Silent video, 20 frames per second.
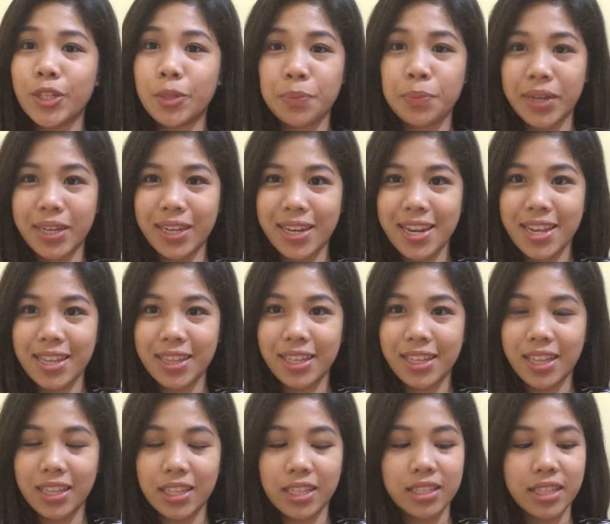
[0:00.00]
ano pang
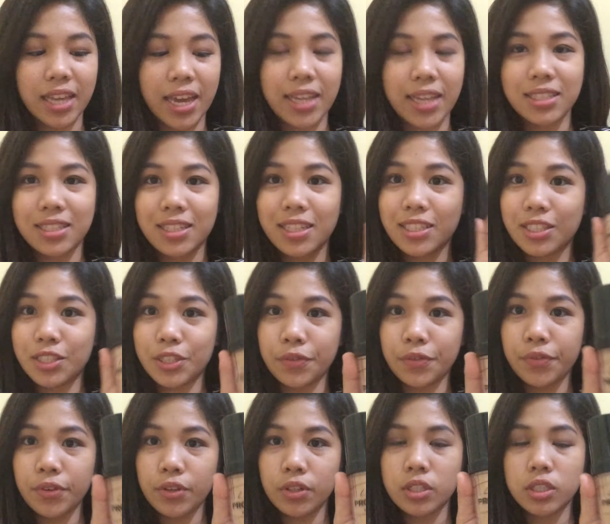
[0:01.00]
hinihintay natin guys? Let's
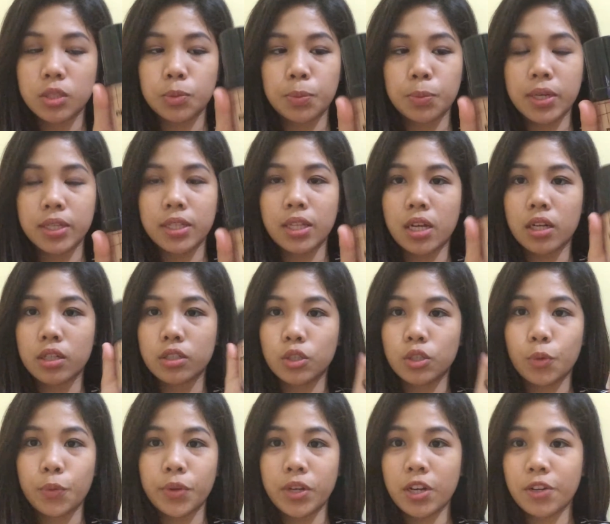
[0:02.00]
review this product.
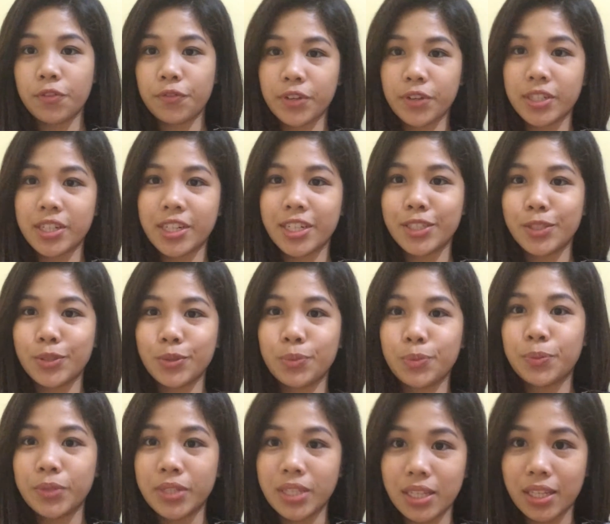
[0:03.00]
So, without further ado,
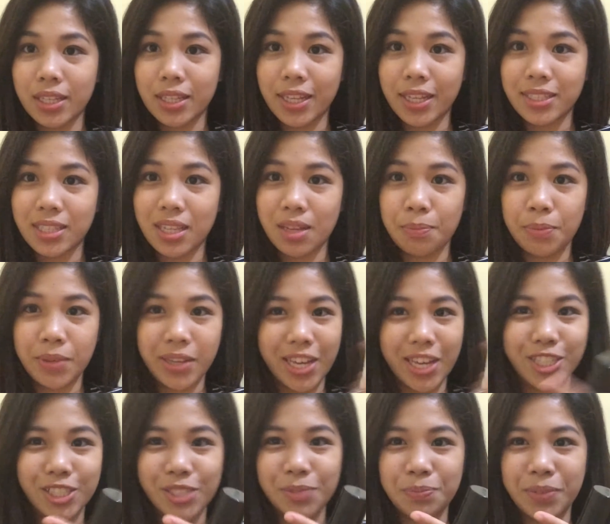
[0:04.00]
punta na tayo sa
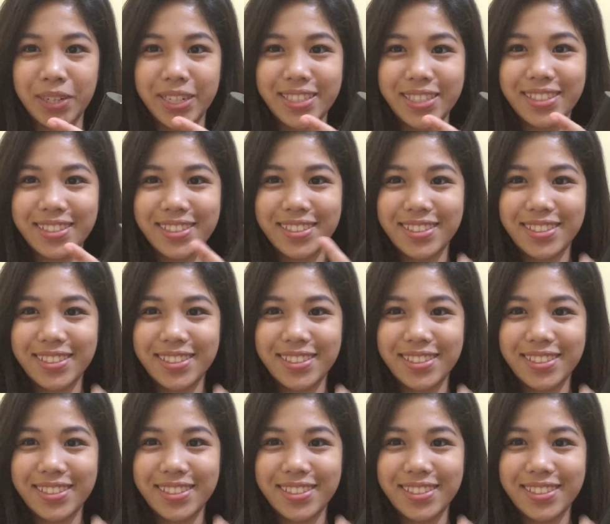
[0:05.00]
application part.